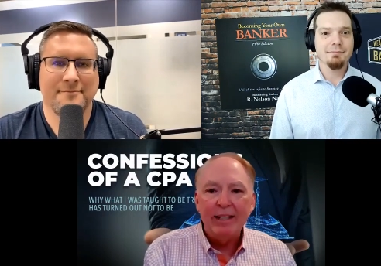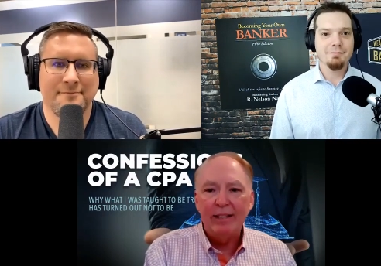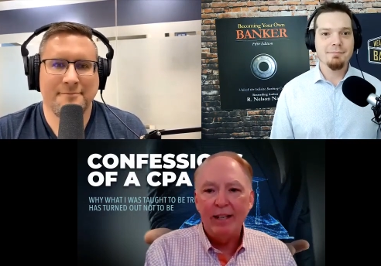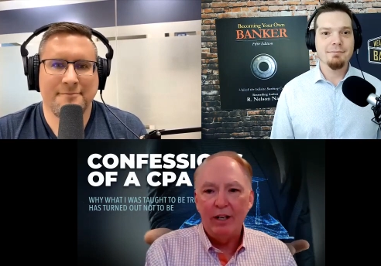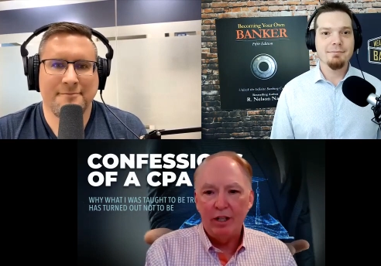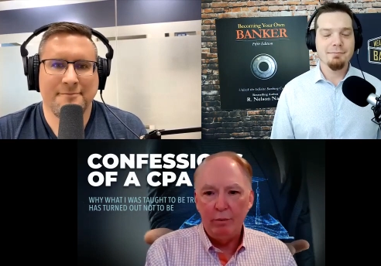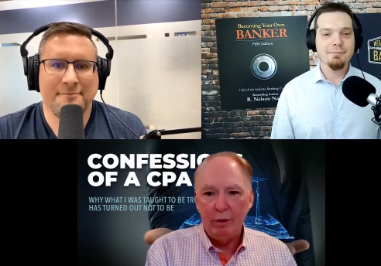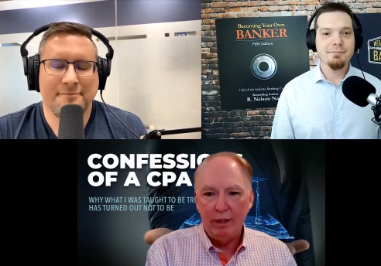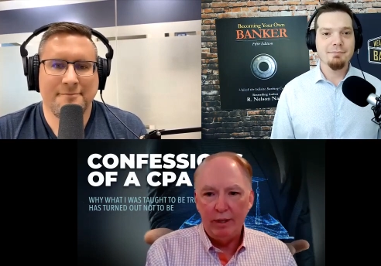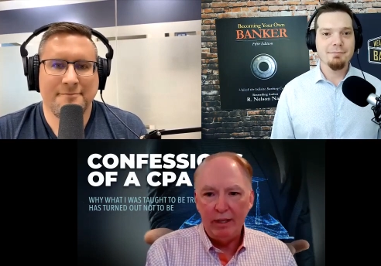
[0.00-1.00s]

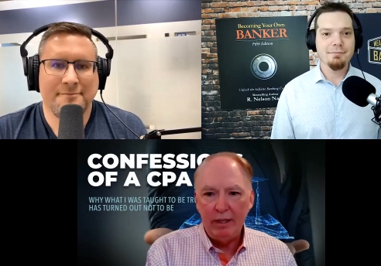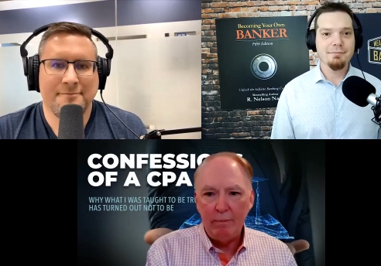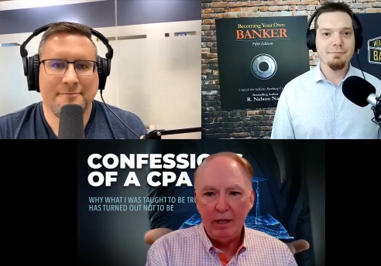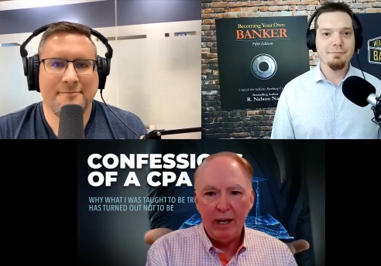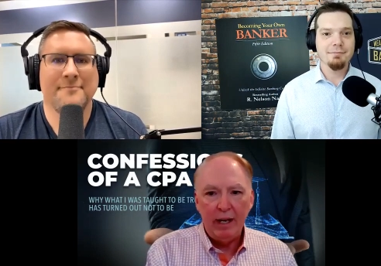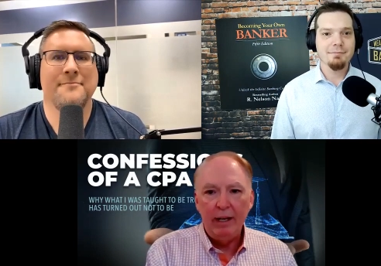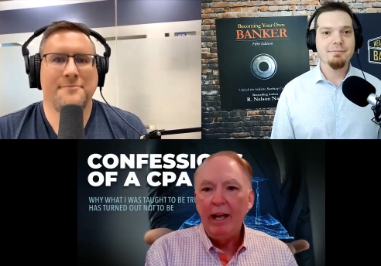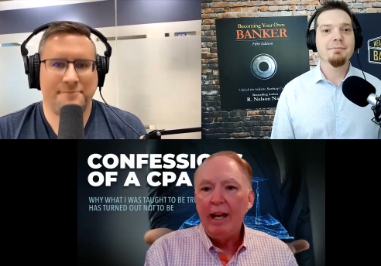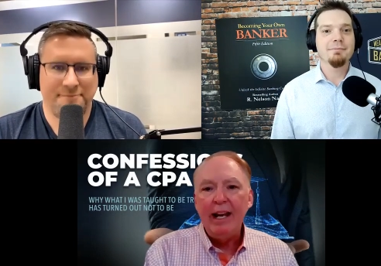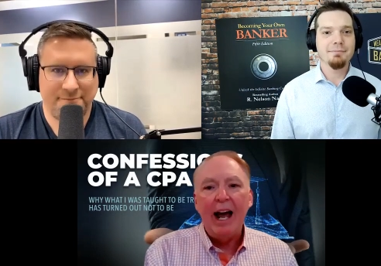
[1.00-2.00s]
Speaker 1: discussion with the CPA,
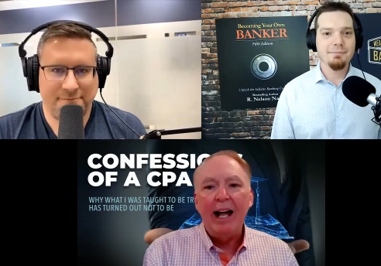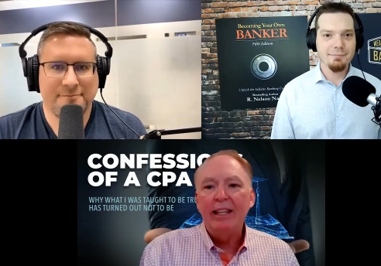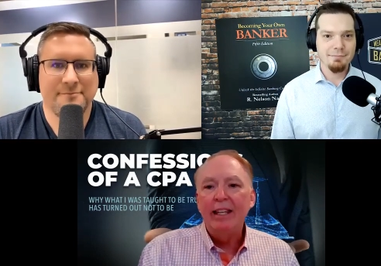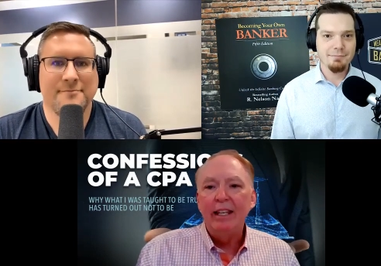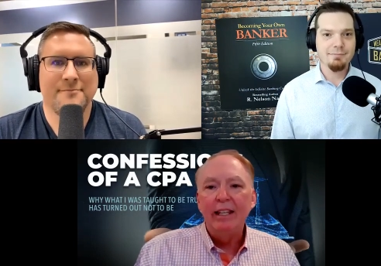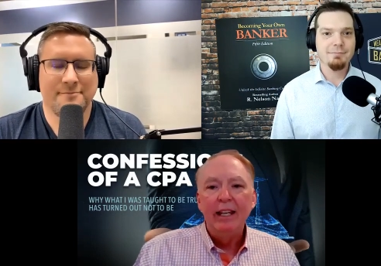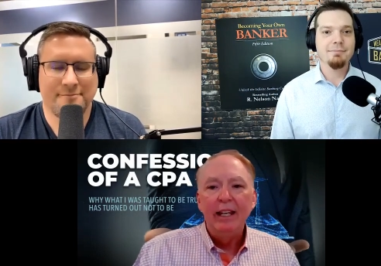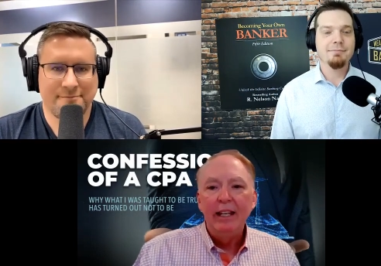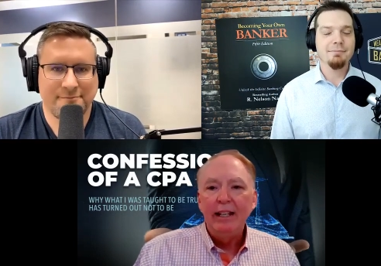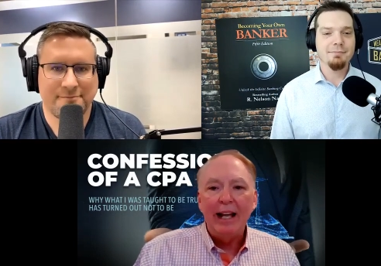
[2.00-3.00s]
not the
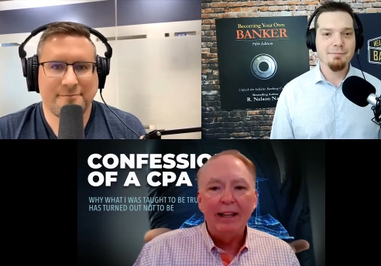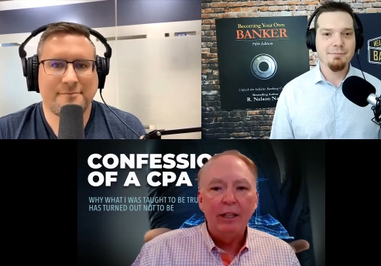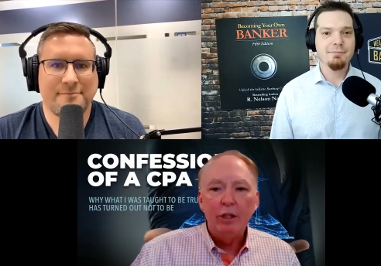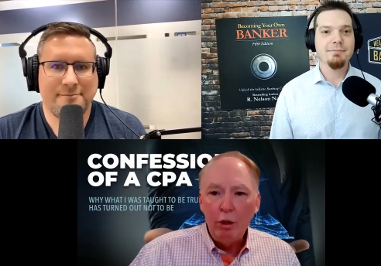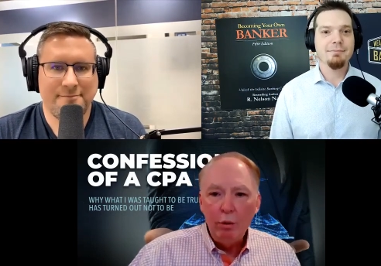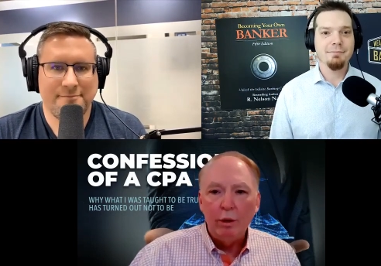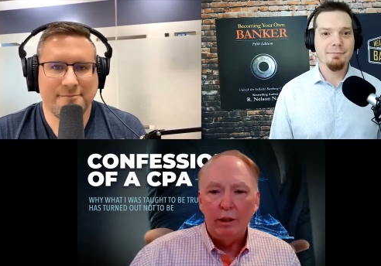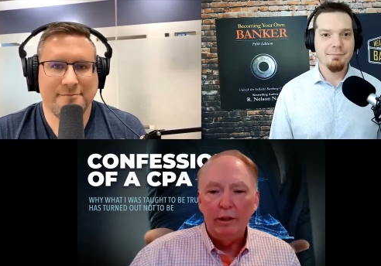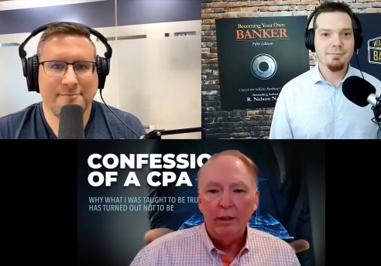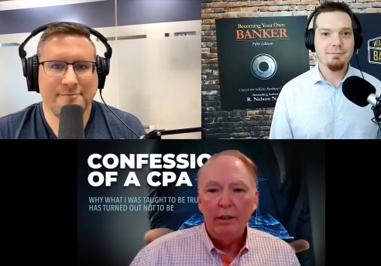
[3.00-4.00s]
not the
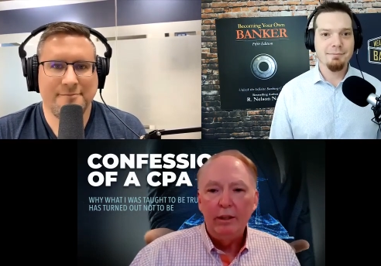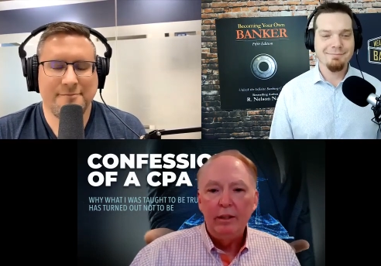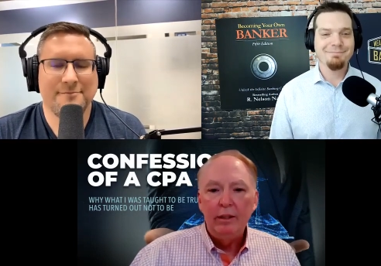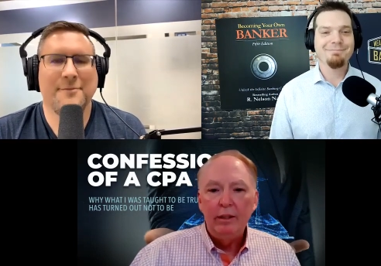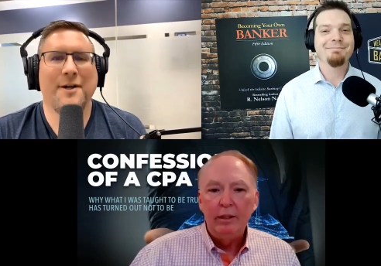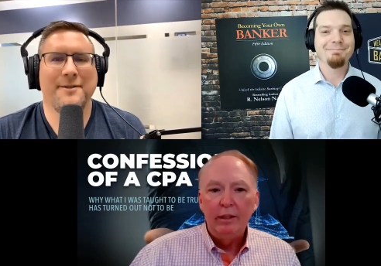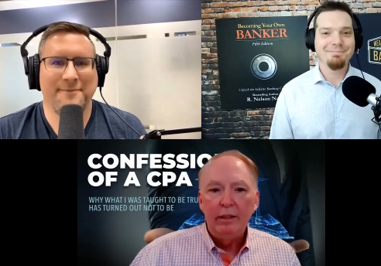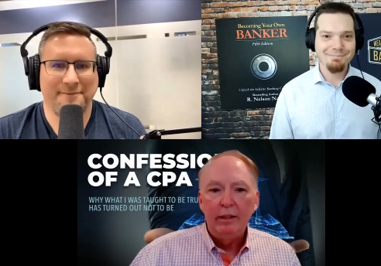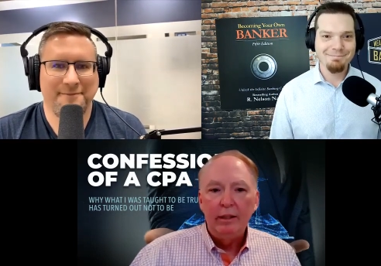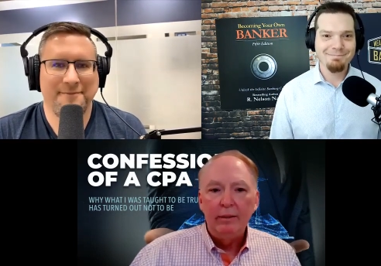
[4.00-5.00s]
tool.
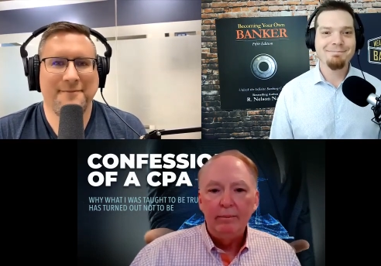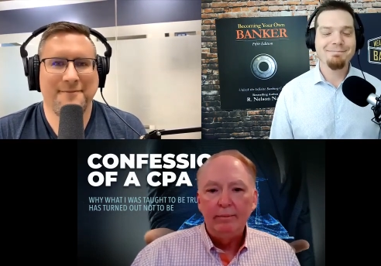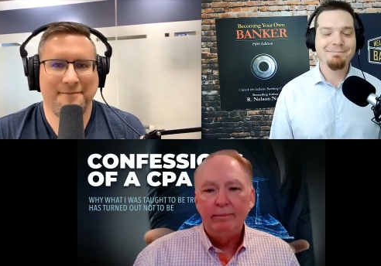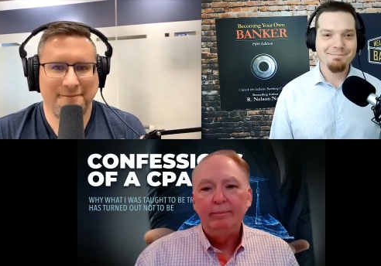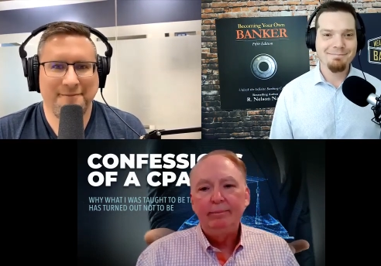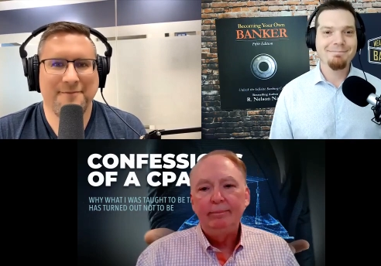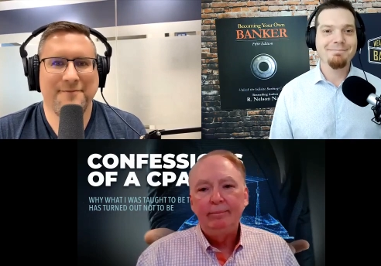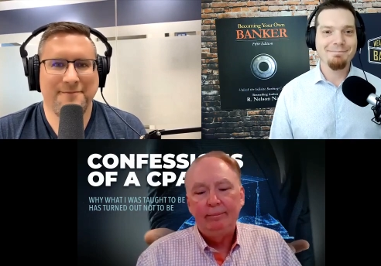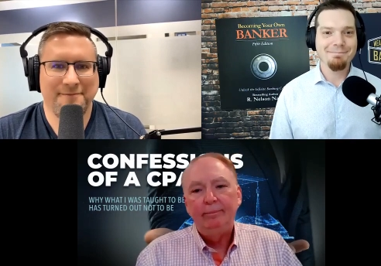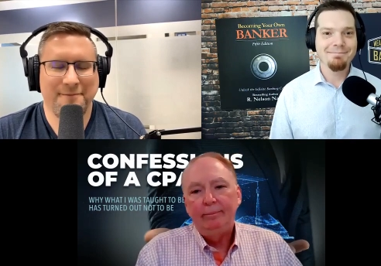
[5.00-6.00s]
Speaker 2: Right.
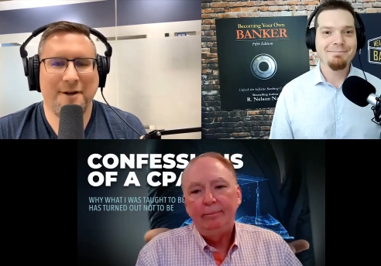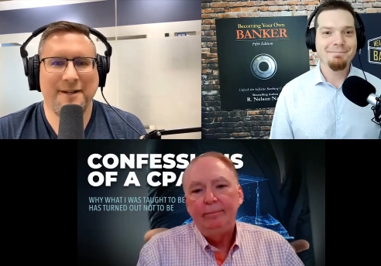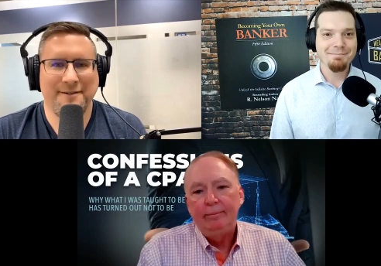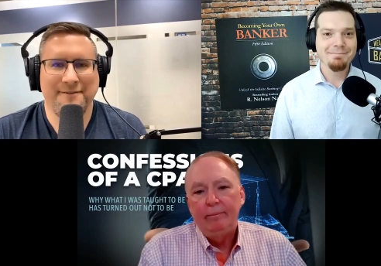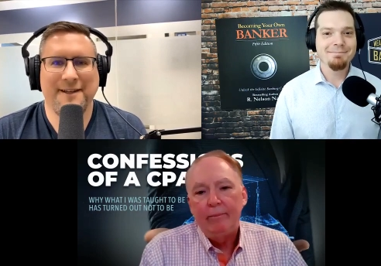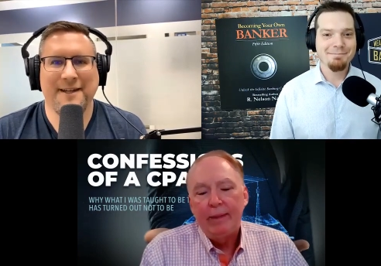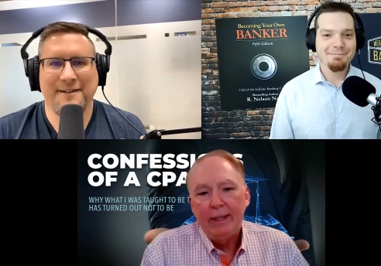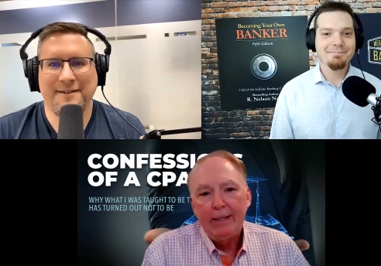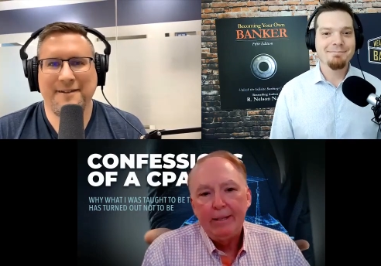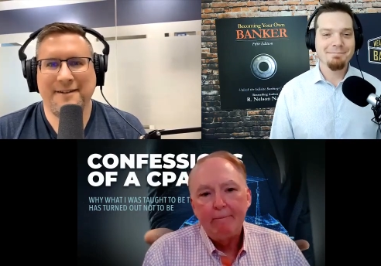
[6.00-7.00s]
Right.
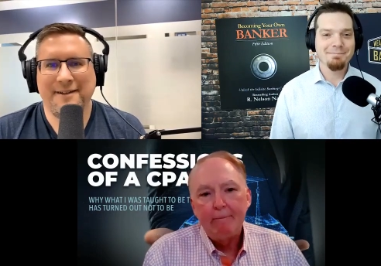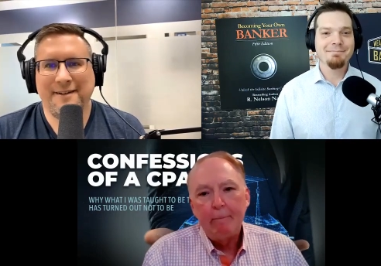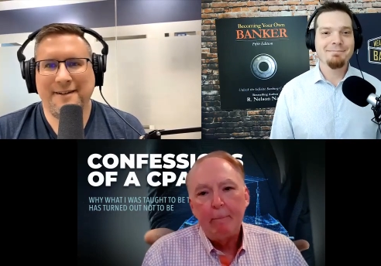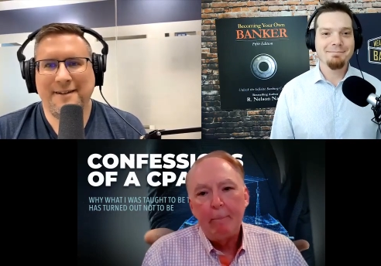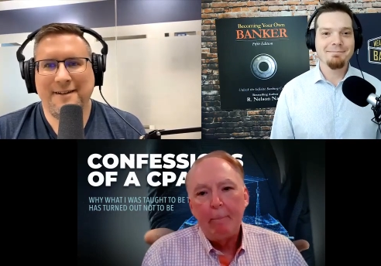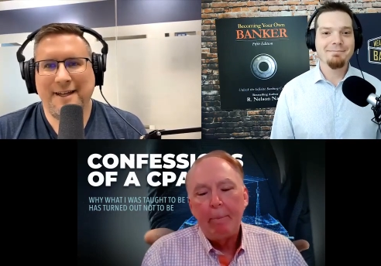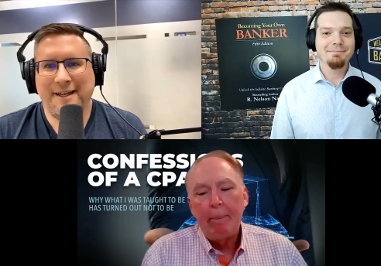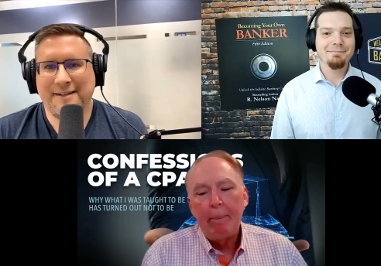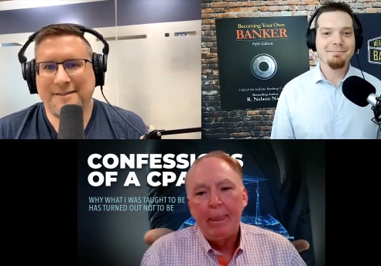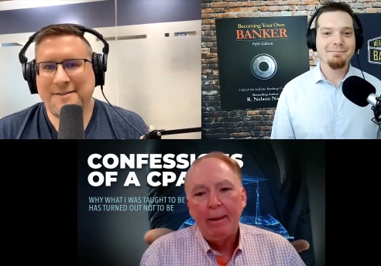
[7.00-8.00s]
And
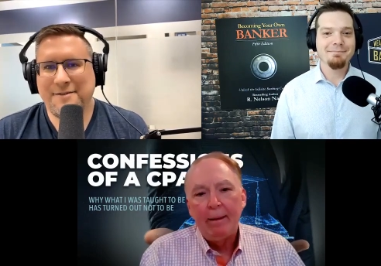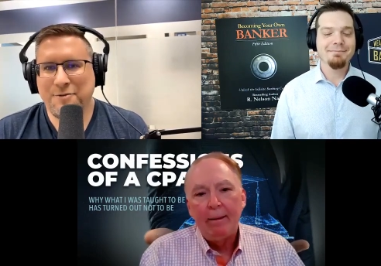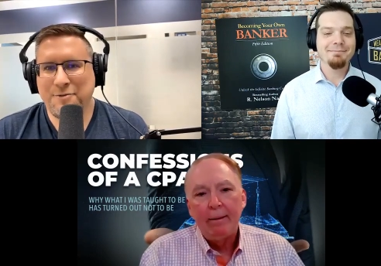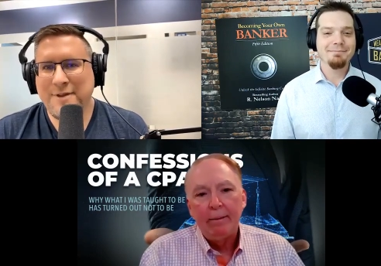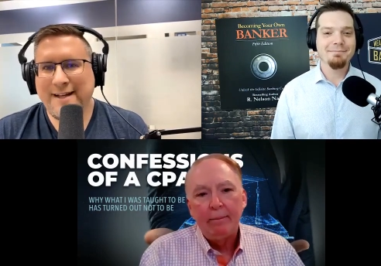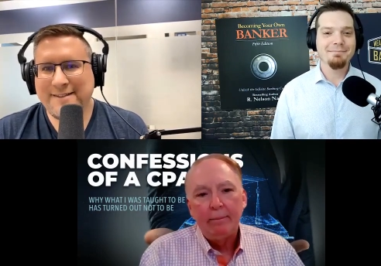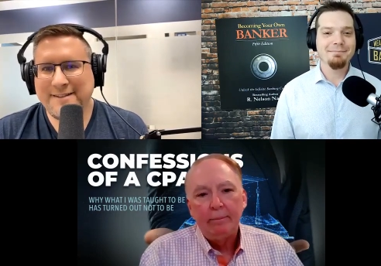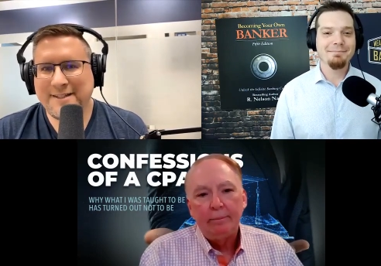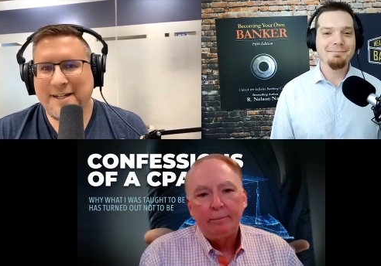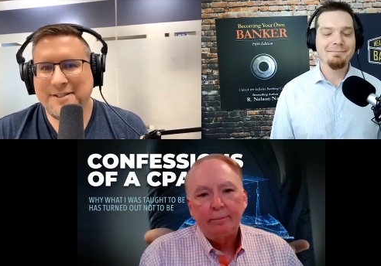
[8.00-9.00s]
it's through that
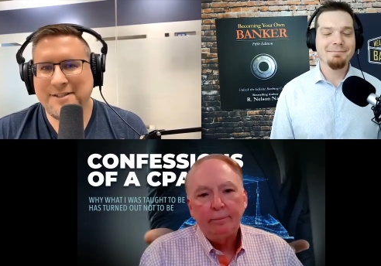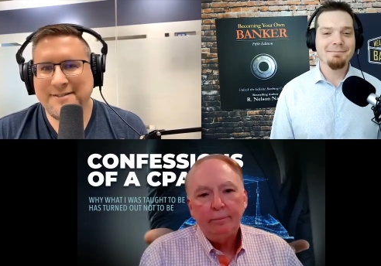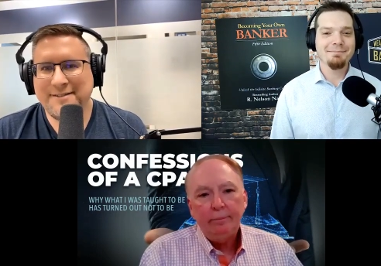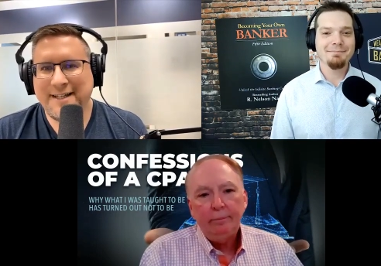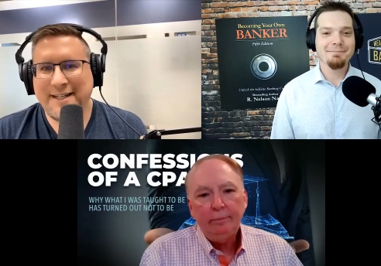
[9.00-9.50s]
discussion